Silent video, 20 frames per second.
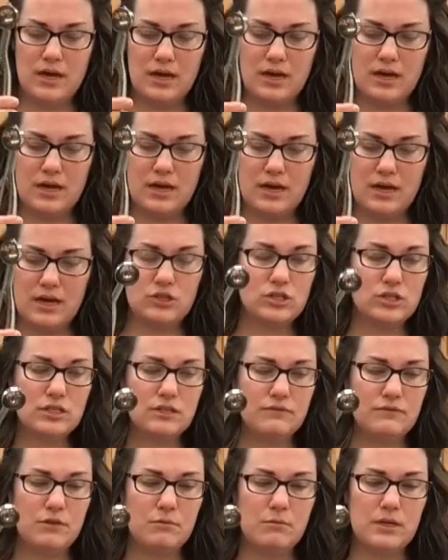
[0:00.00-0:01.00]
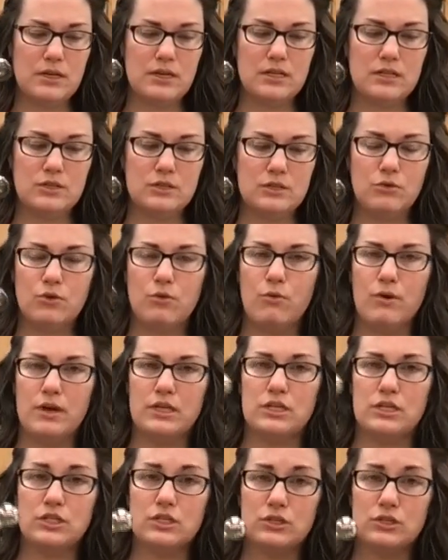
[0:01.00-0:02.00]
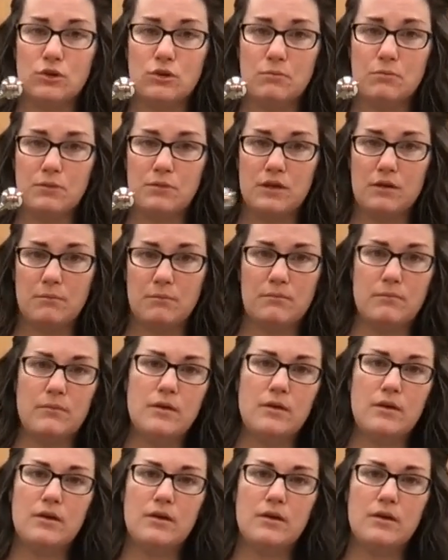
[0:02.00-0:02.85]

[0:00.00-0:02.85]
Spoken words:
And in just a few minutes, we're going to scoop them